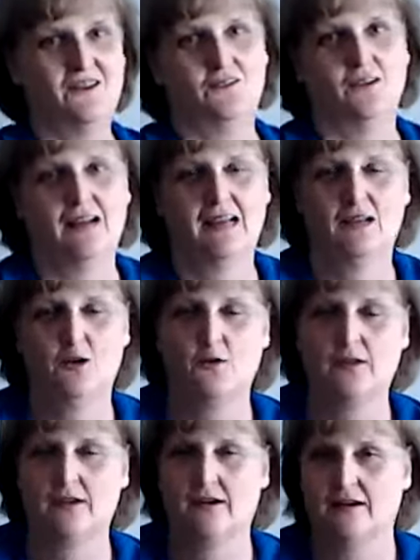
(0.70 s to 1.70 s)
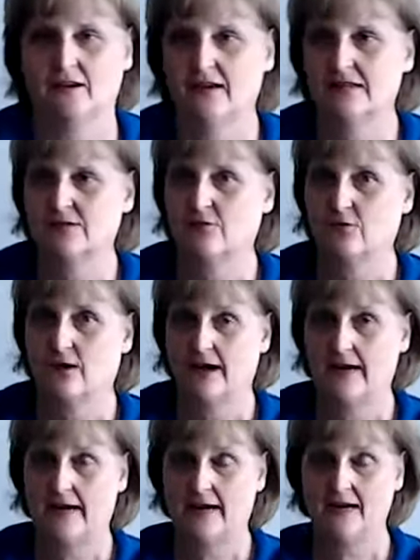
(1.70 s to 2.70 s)
Well, hello there. It's
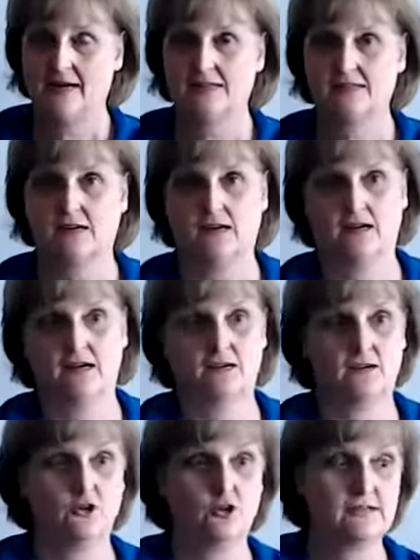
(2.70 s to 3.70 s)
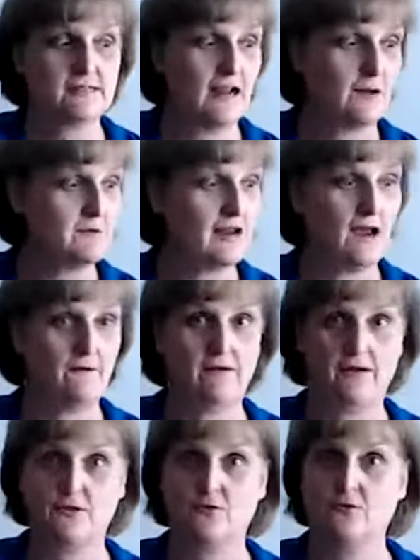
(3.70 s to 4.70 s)
Friday. It's a good time to have
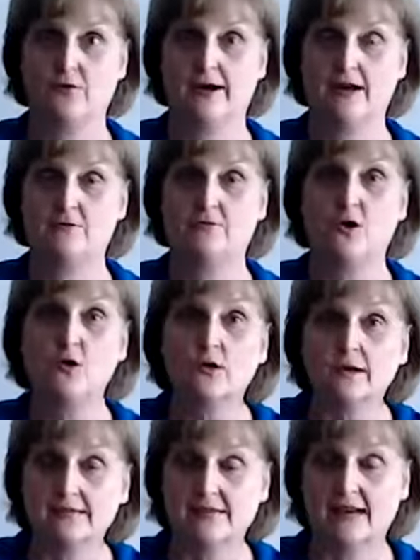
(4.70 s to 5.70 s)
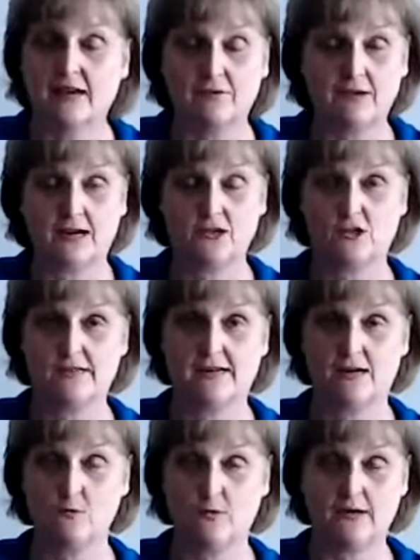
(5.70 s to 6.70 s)
another Friday focus. I haven't actually
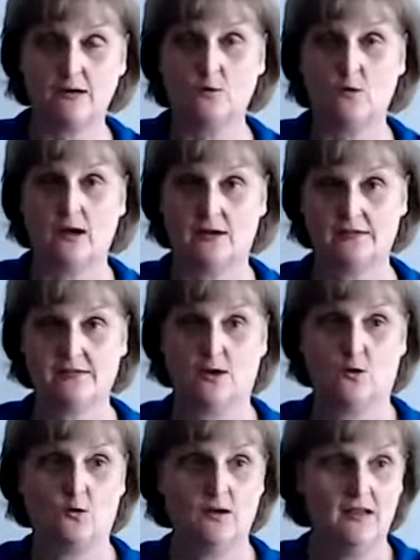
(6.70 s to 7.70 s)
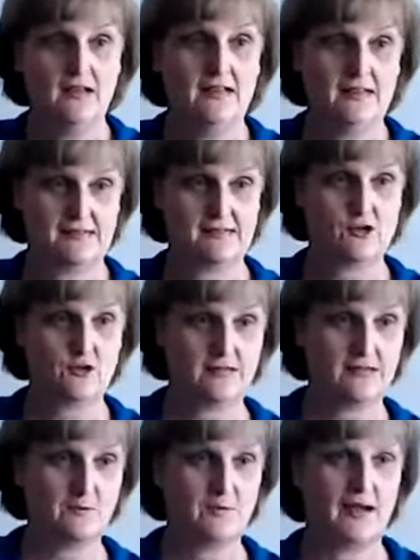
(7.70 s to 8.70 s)
done one in a while, so this is good to
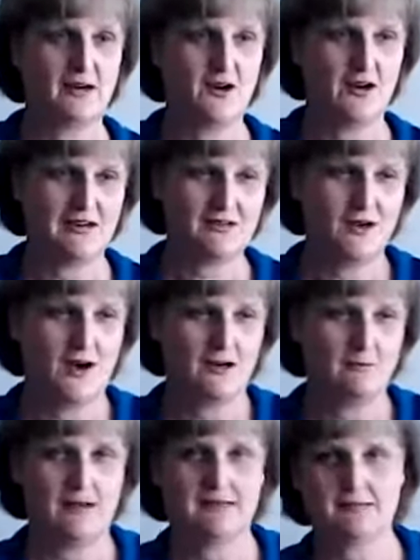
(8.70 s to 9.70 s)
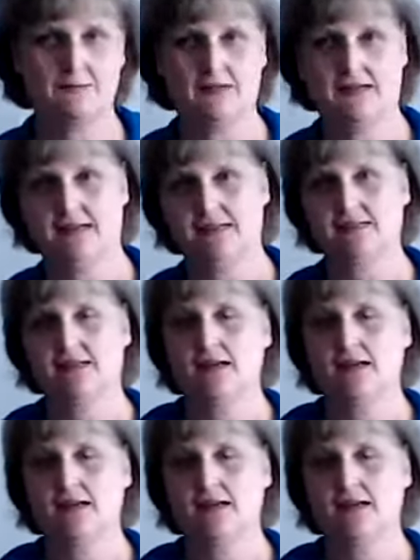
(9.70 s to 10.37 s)
get back on and talk about some things.